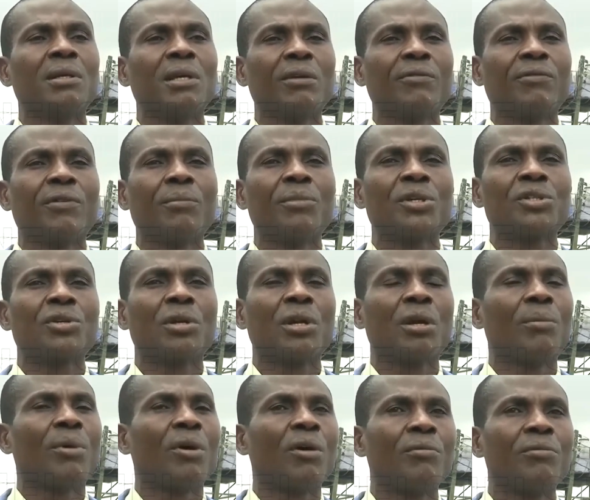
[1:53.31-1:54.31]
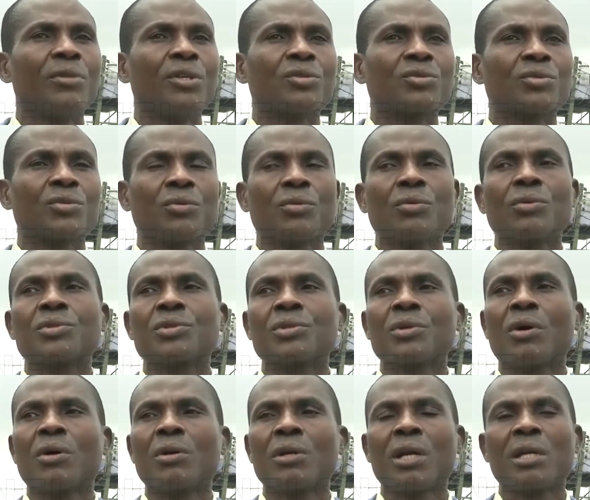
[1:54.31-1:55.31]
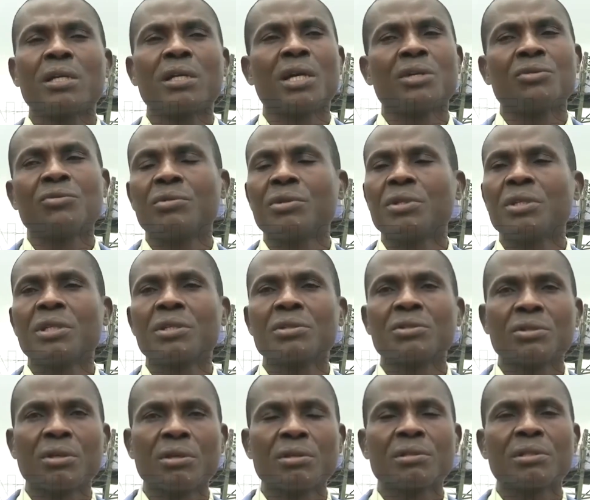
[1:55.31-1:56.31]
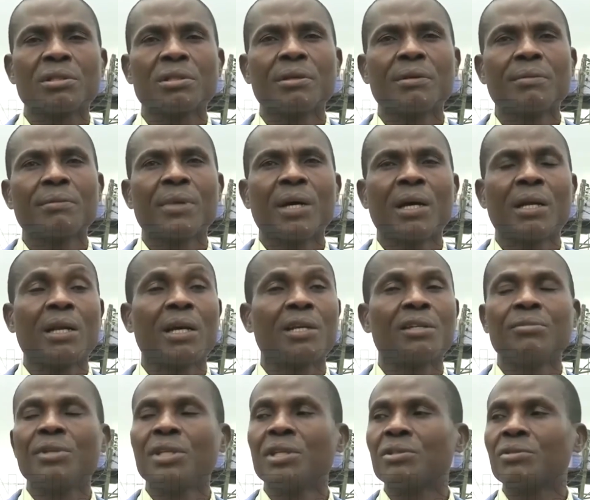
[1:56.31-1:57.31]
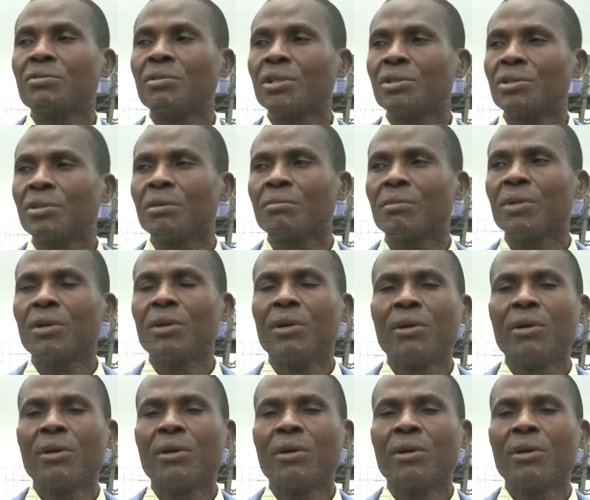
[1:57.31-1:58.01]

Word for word: information about the schools under their jurisdictions and administration.